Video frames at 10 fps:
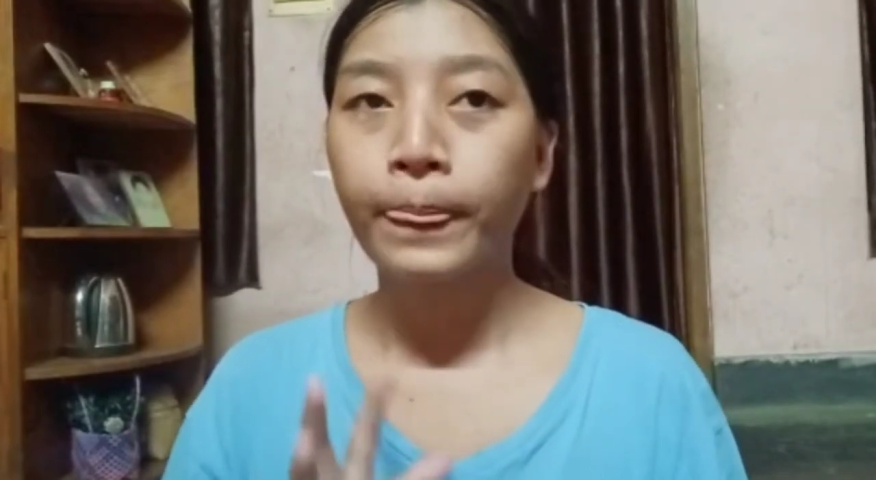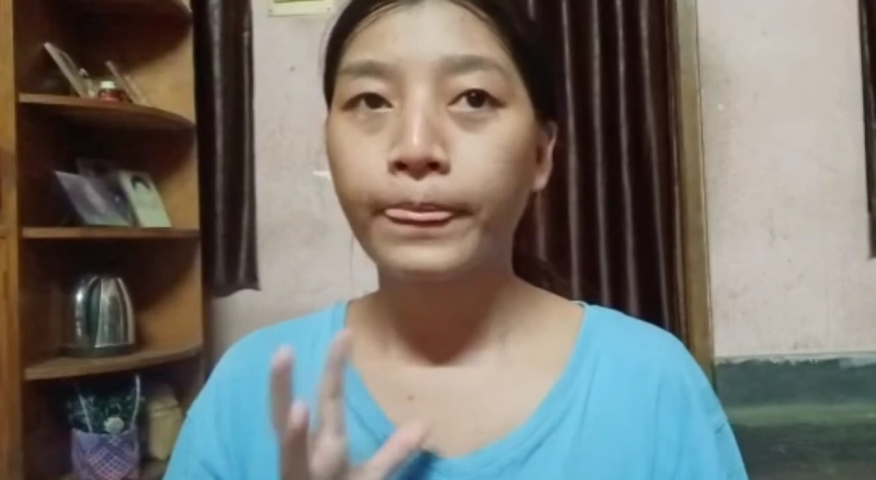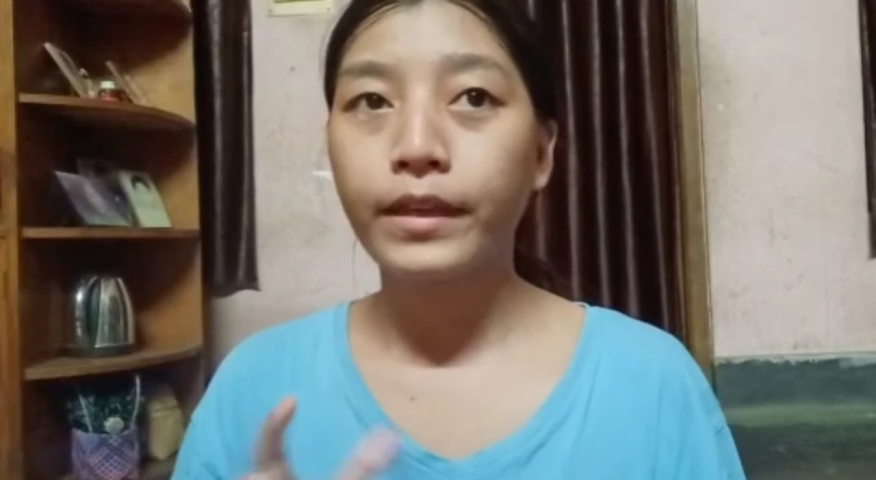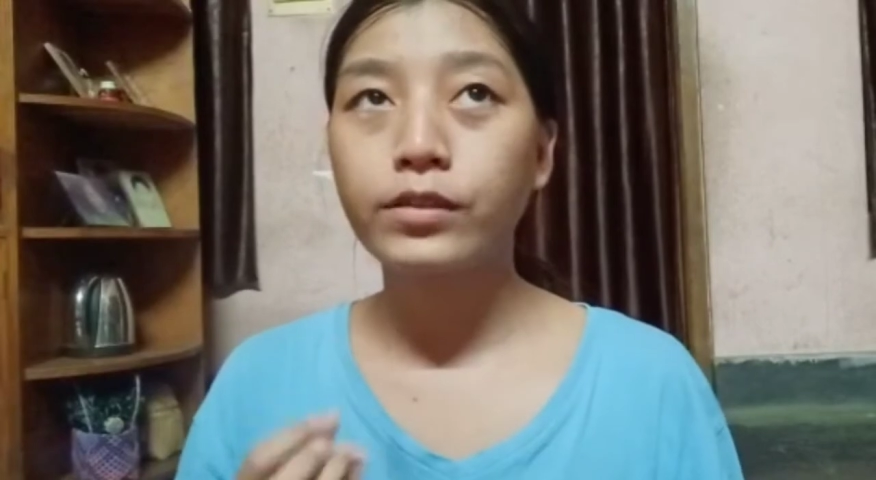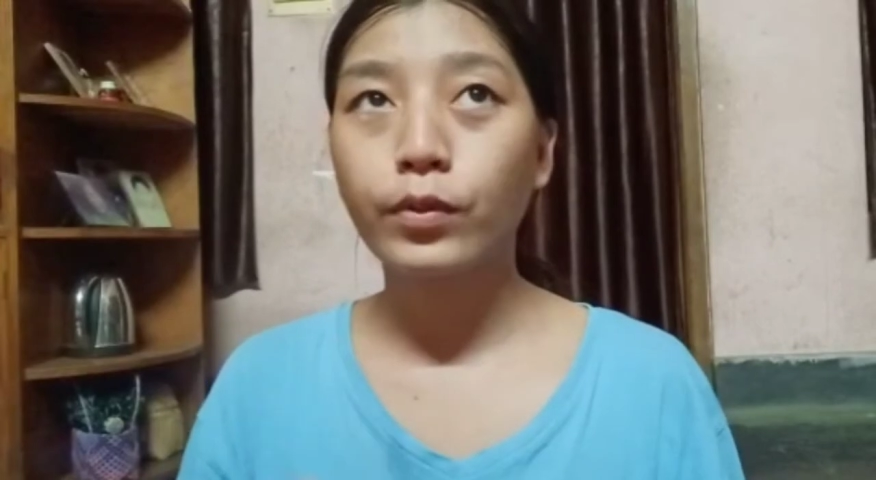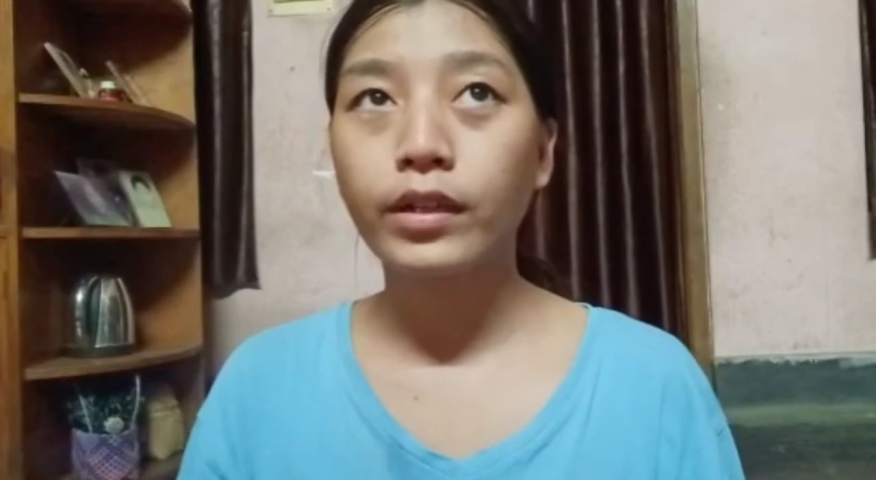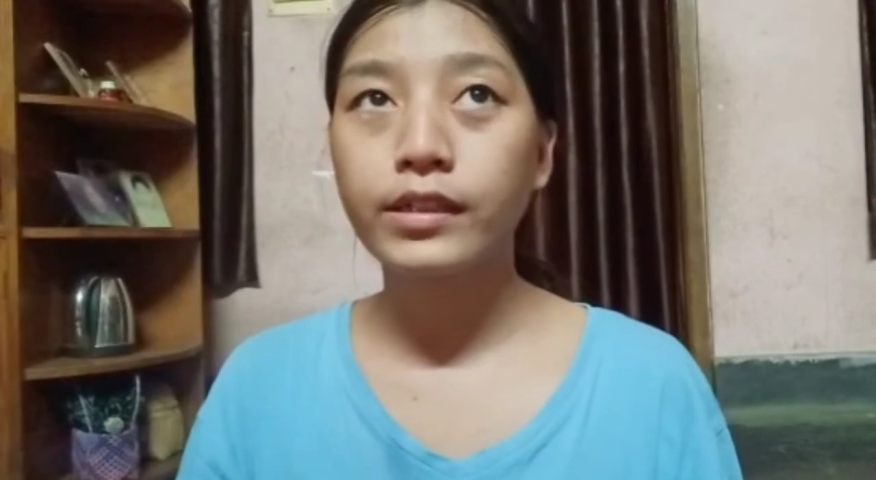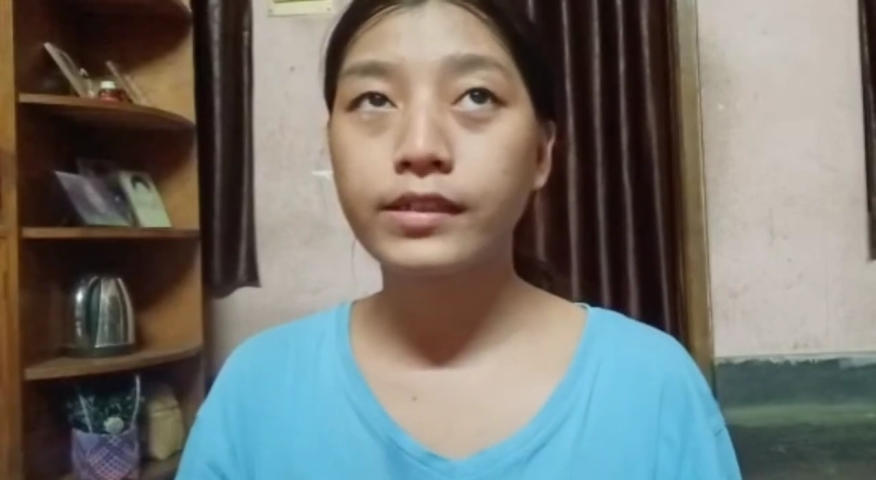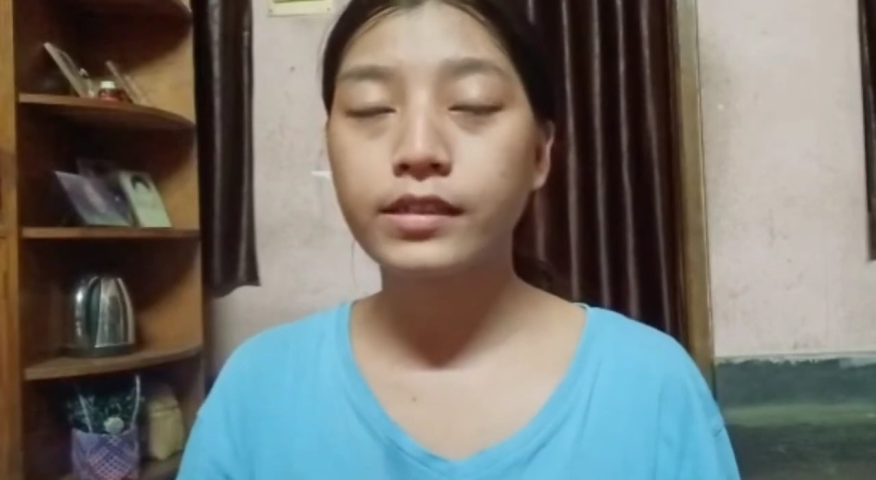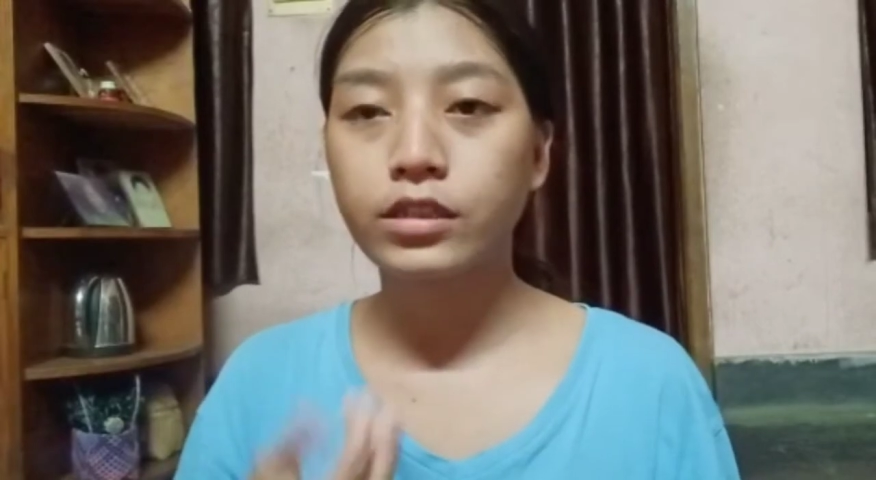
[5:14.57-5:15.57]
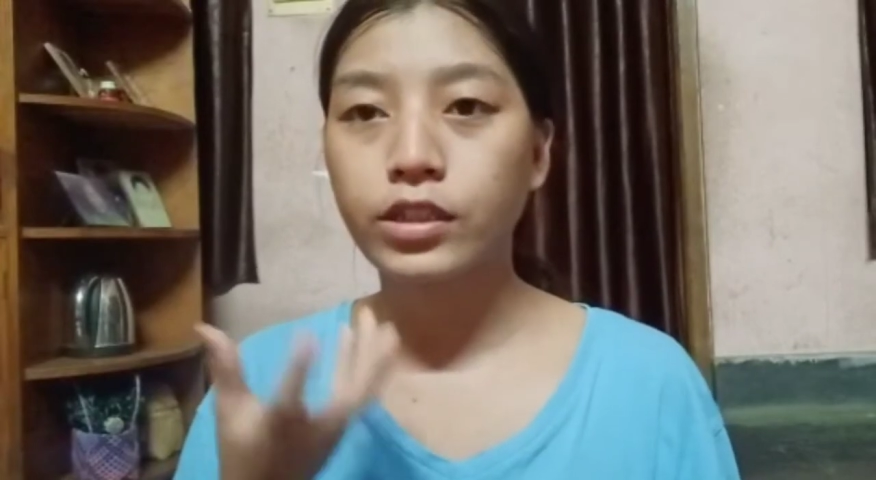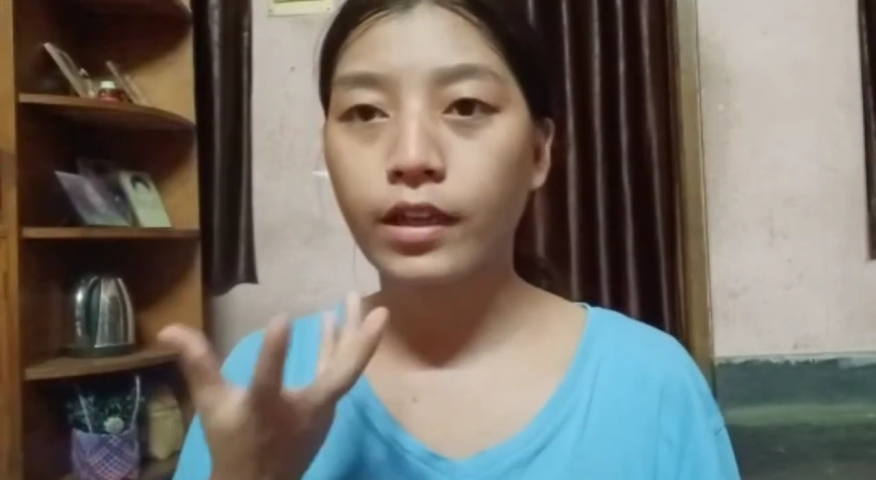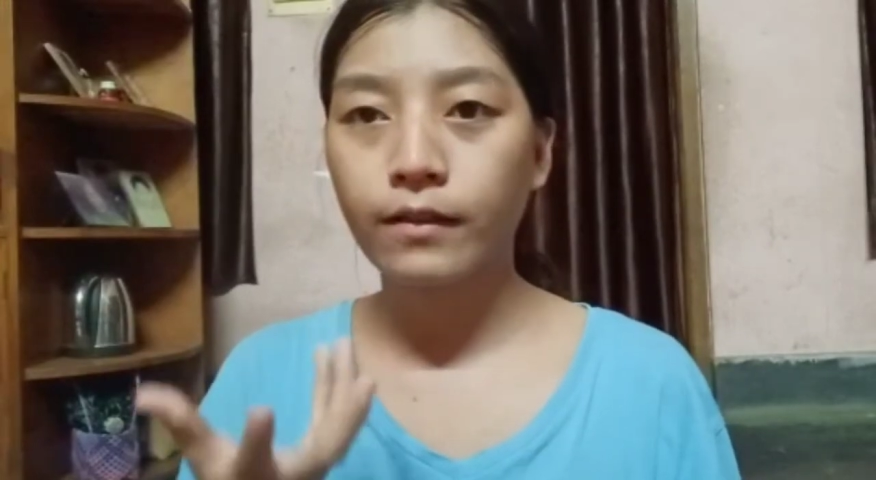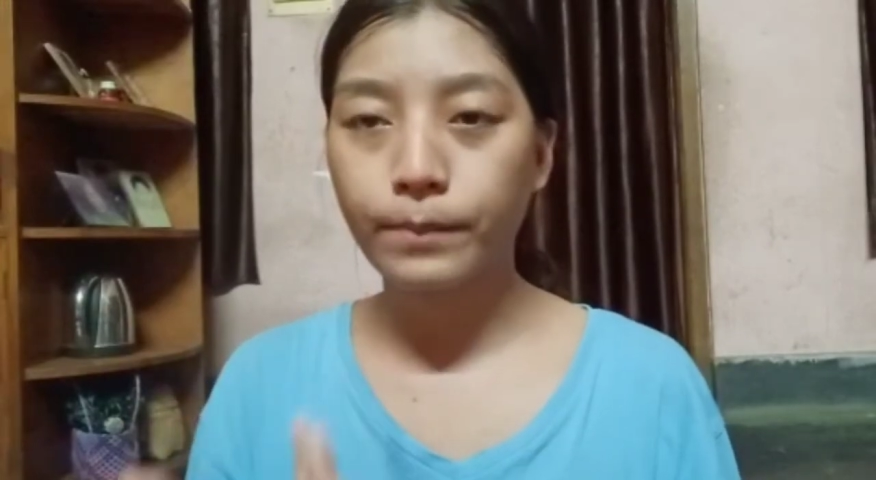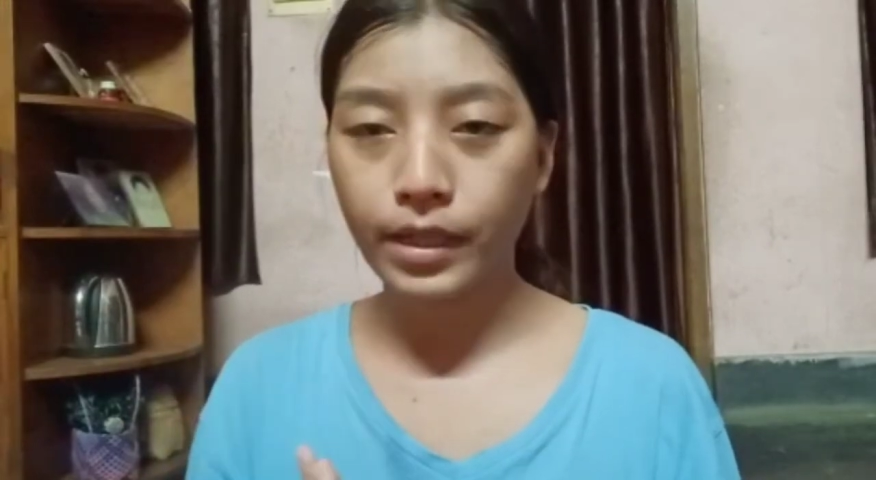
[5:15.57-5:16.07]
this one is a
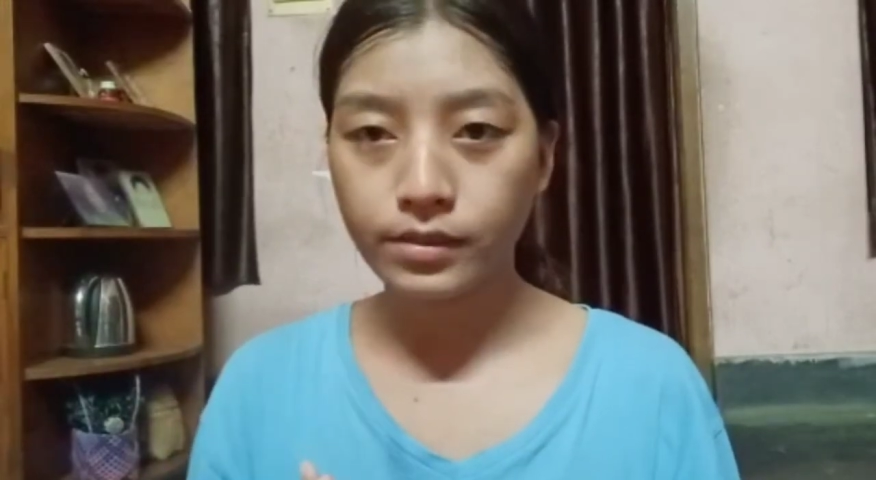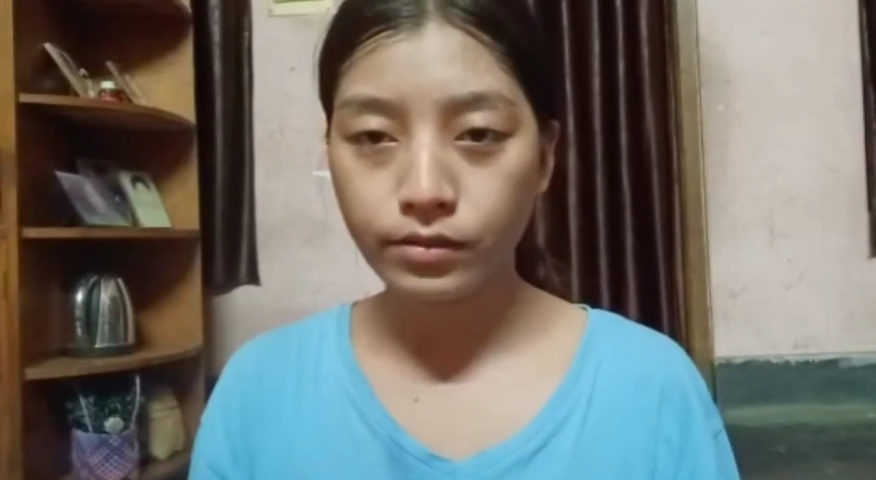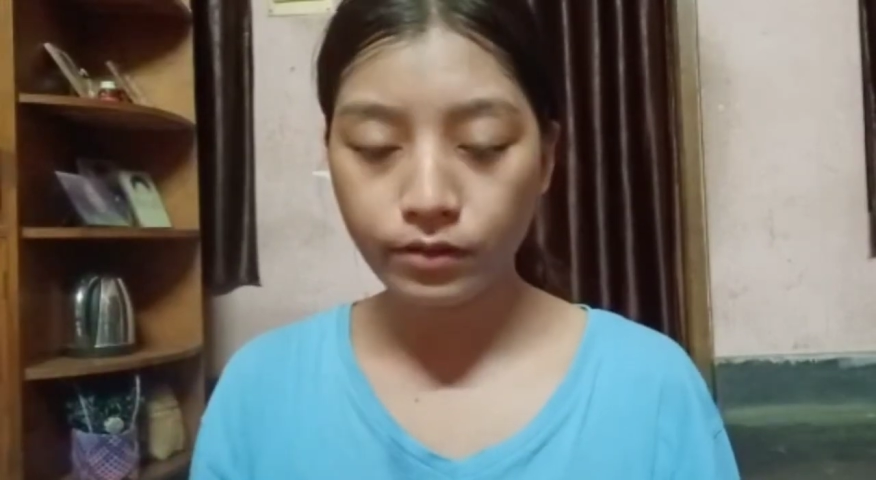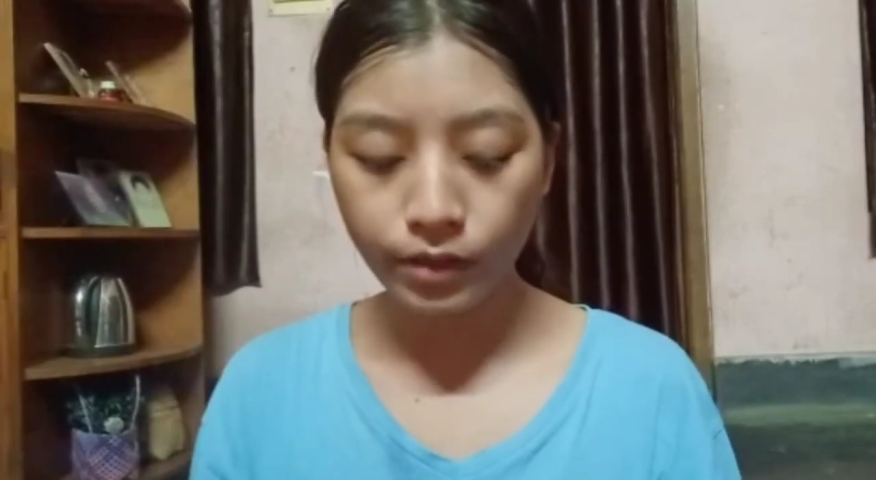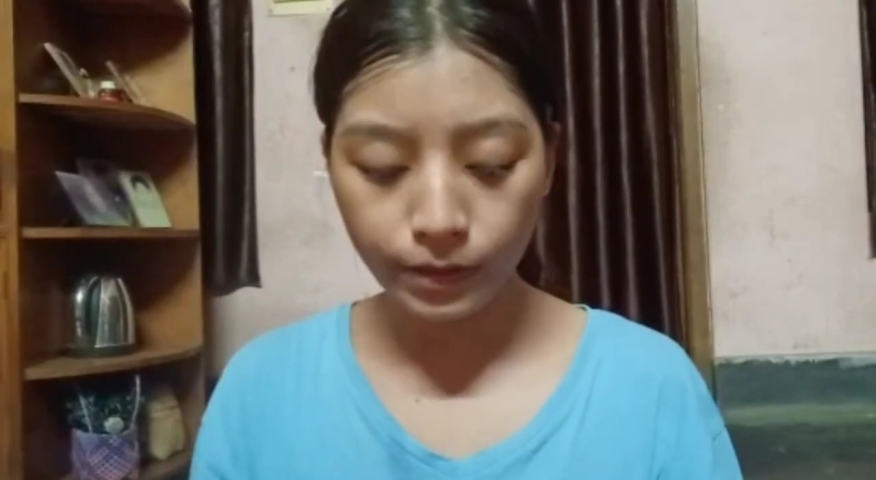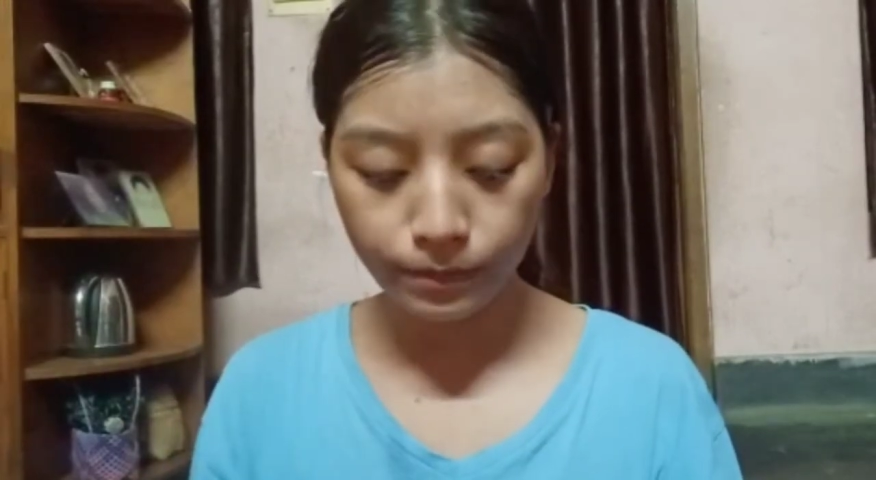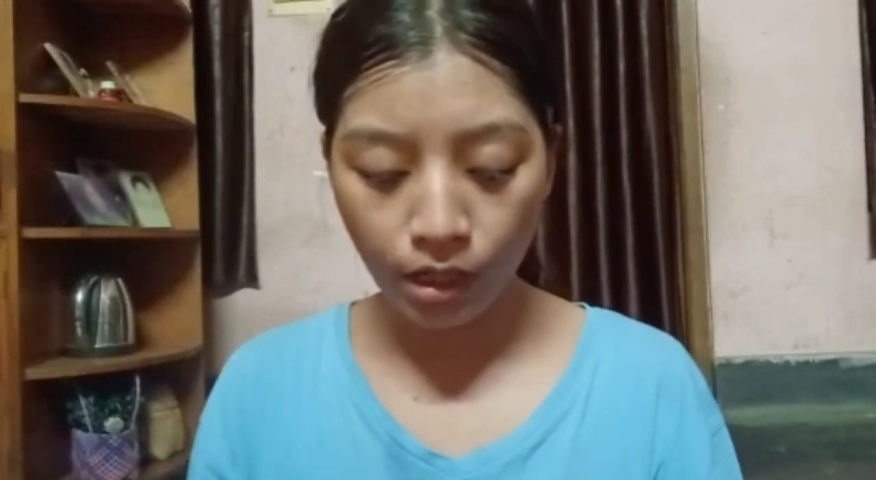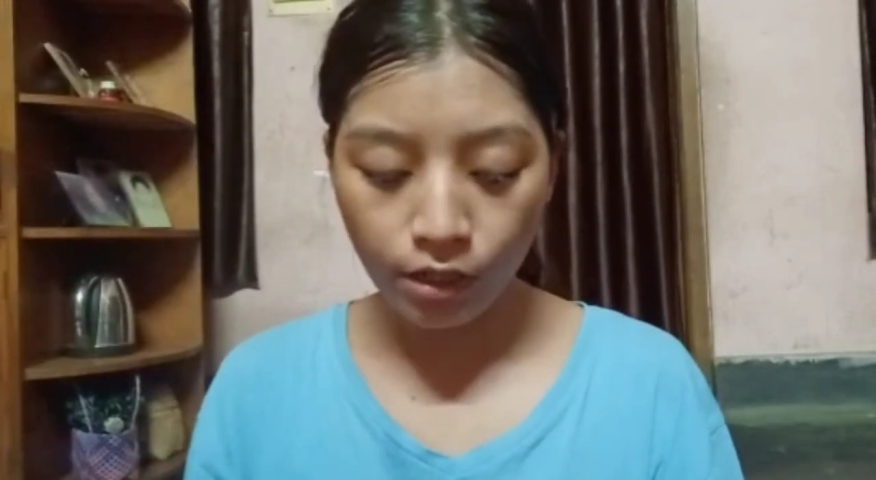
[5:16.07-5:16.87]
gel based cream,